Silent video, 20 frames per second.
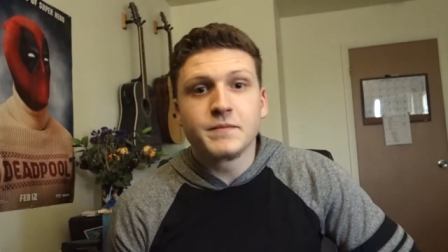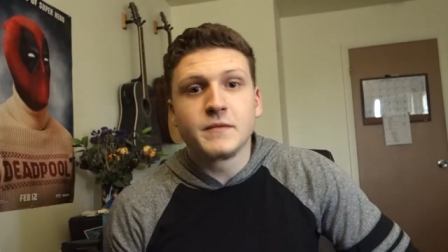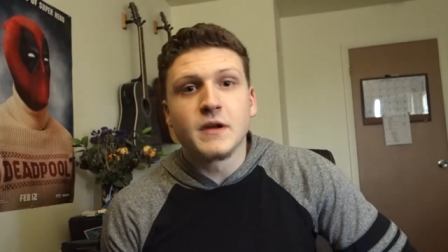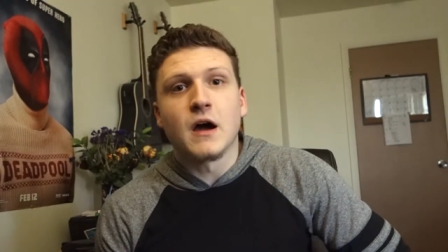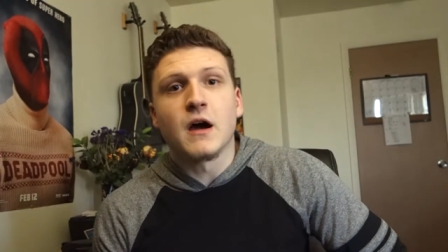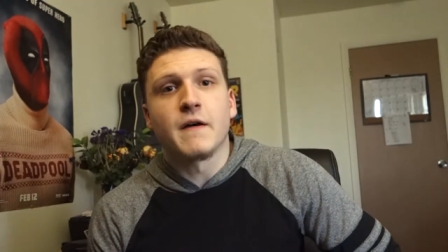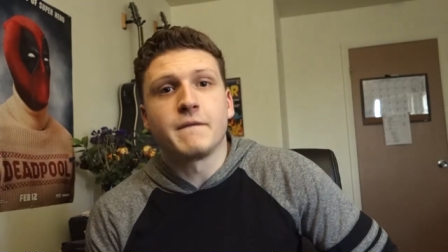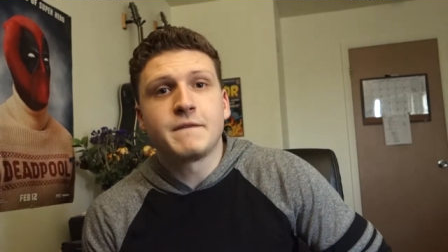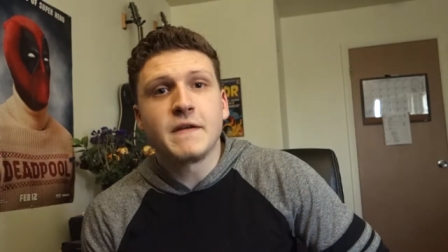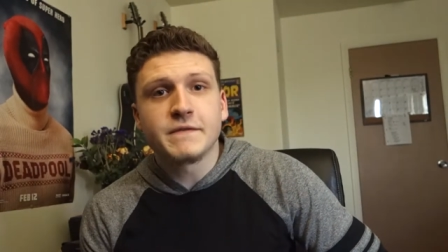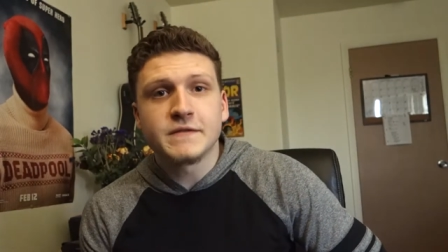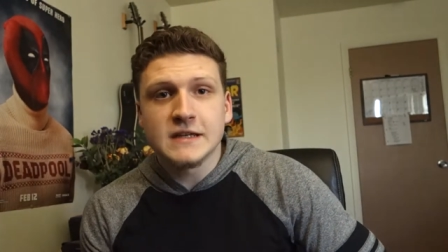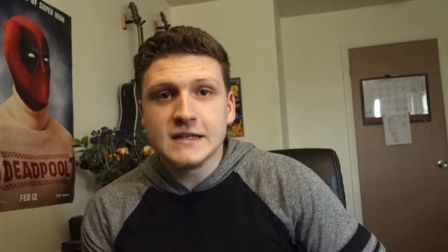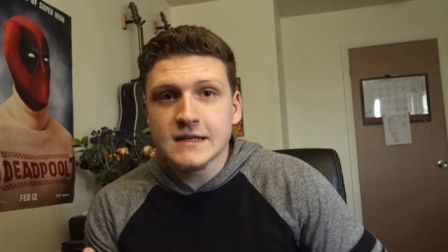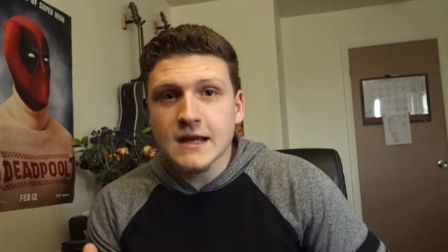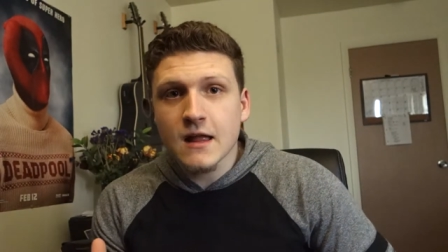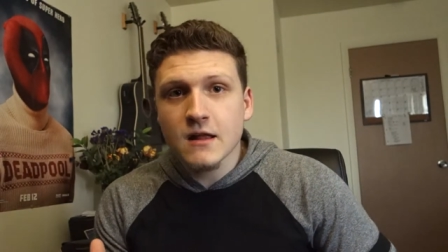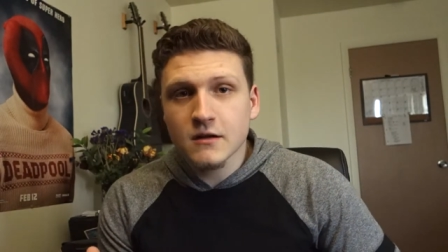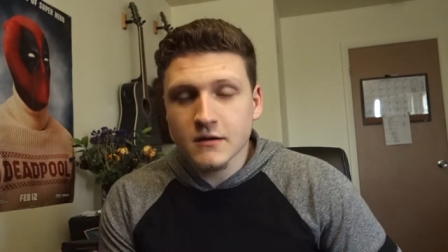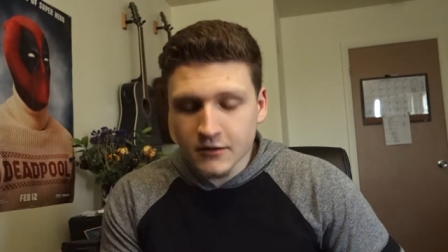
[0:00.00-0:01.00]

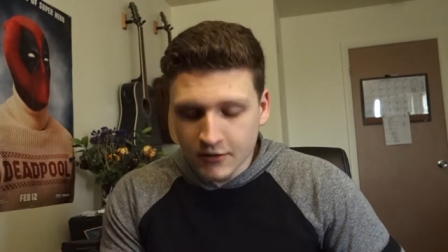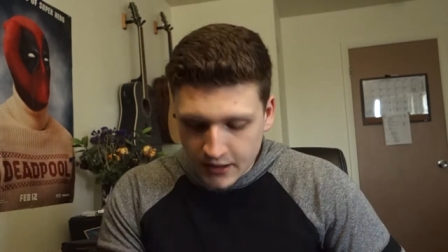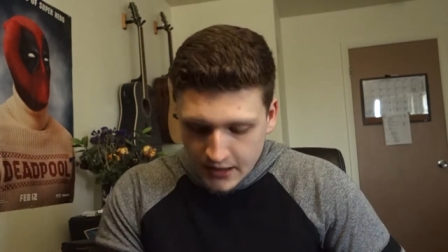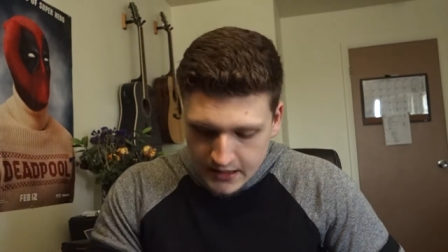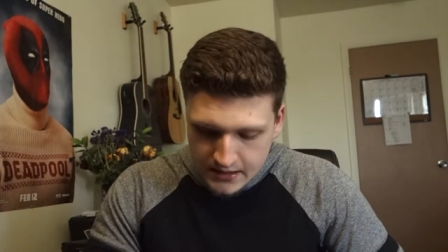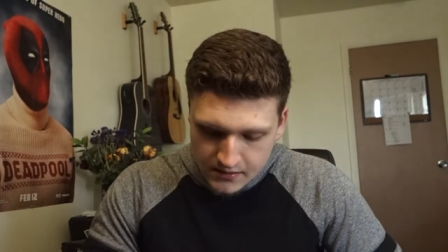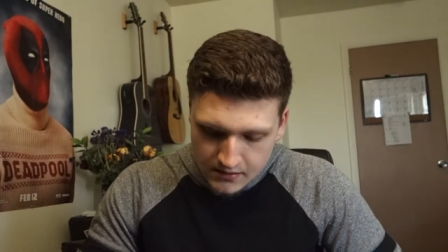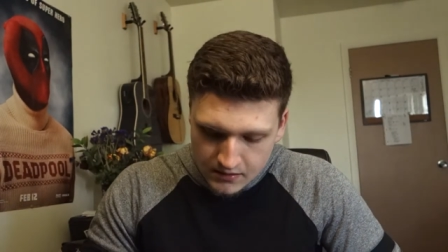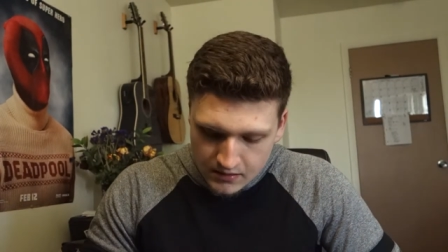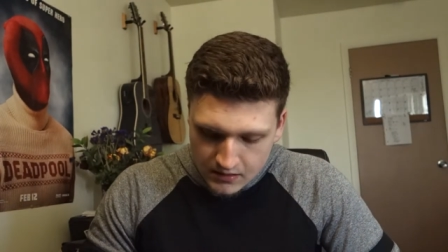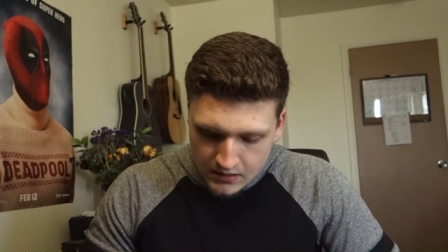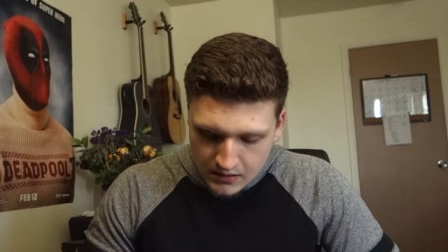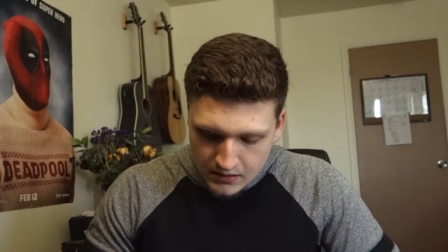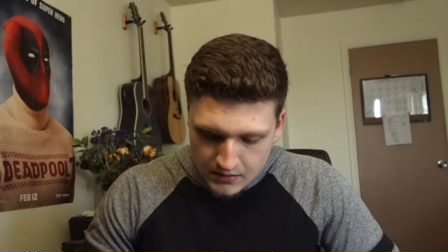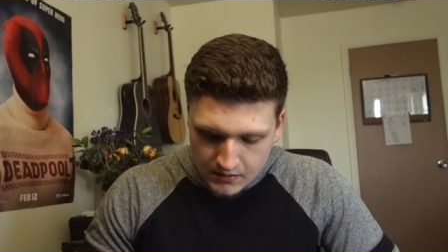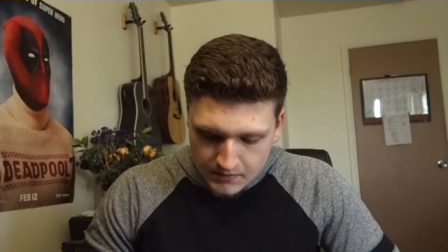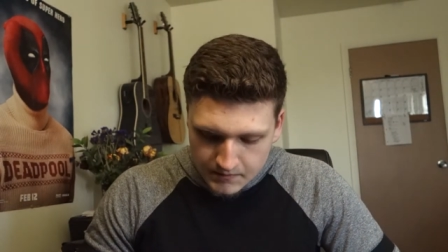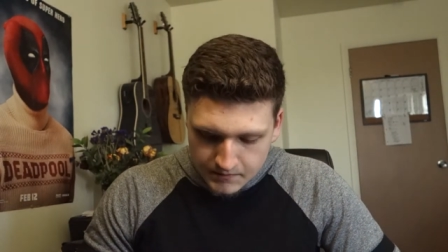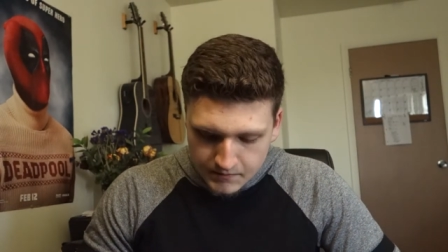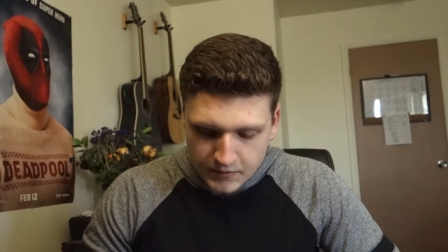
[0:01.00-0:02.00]
$15 crate.
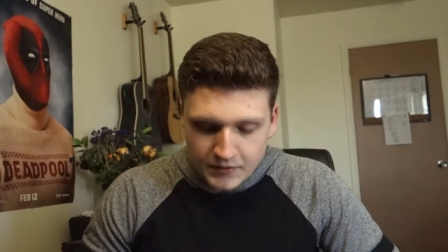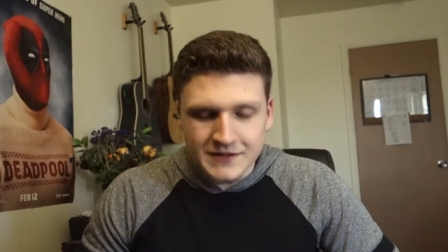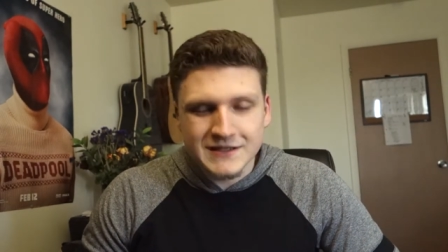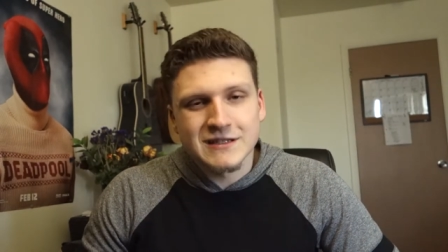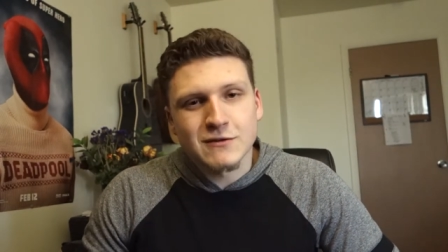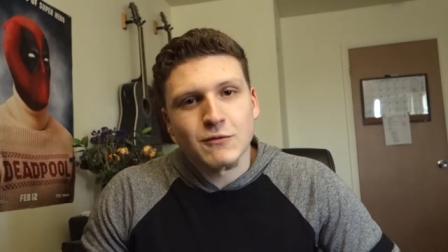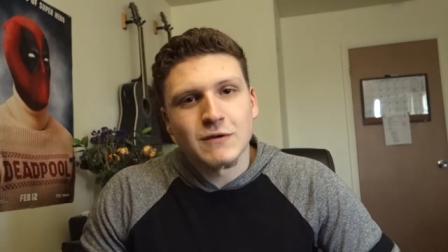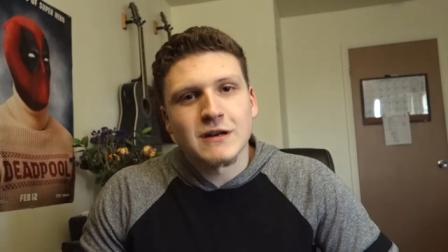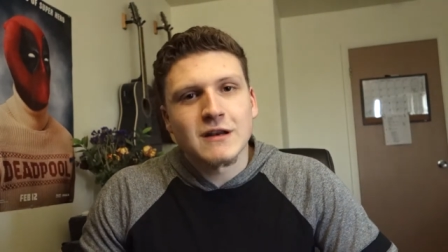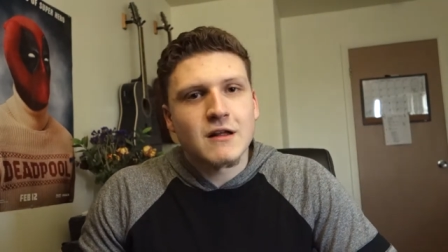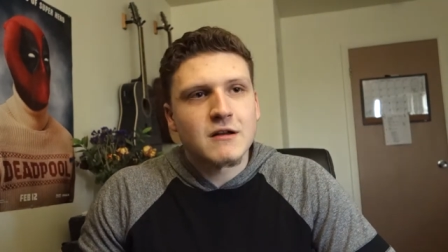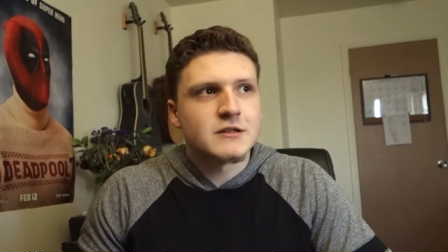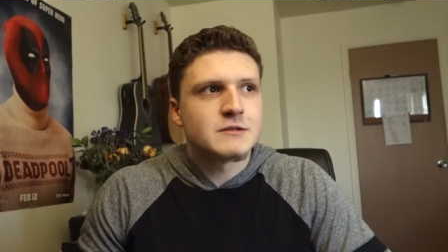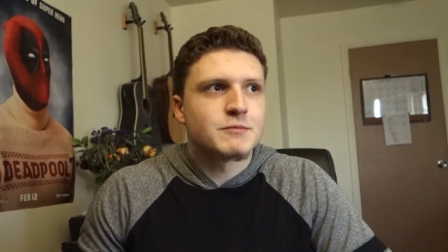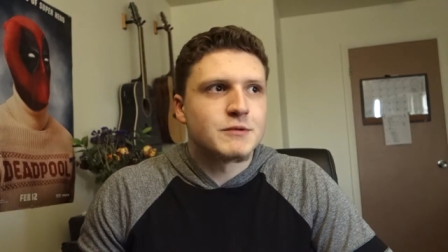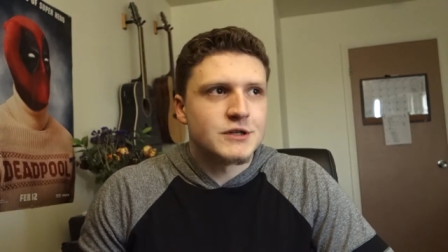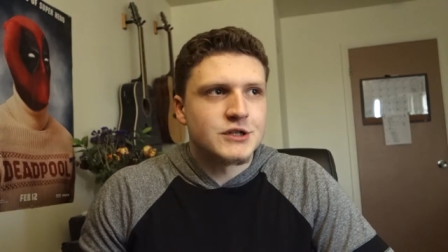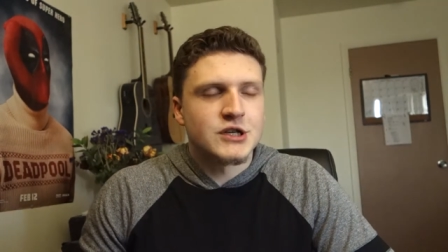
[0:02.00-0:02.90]
Well, it's $20 plus